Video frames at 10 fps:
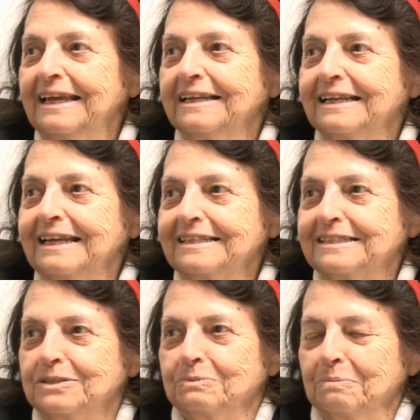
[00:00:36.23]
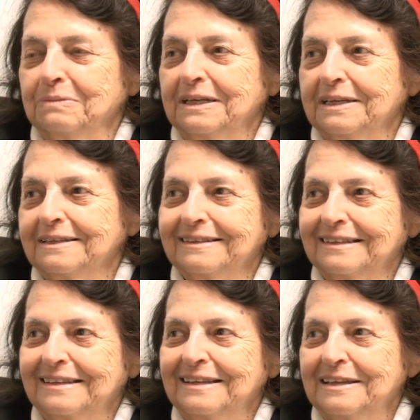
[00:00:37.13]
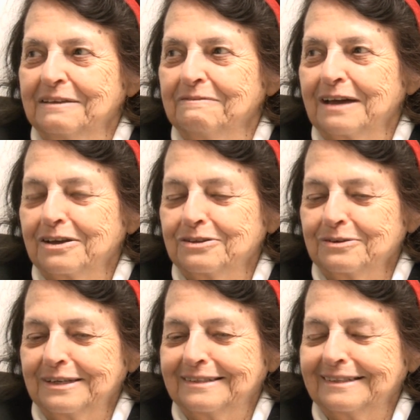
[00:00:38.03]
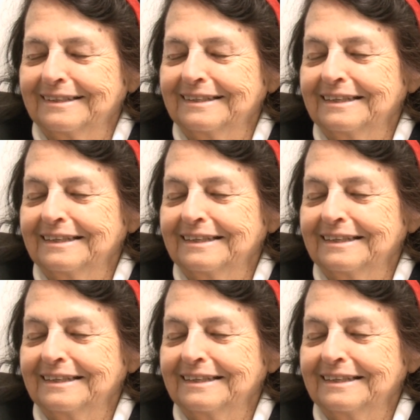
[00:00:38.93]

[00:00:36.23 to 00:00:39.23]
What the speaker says: and classes were being evacuated.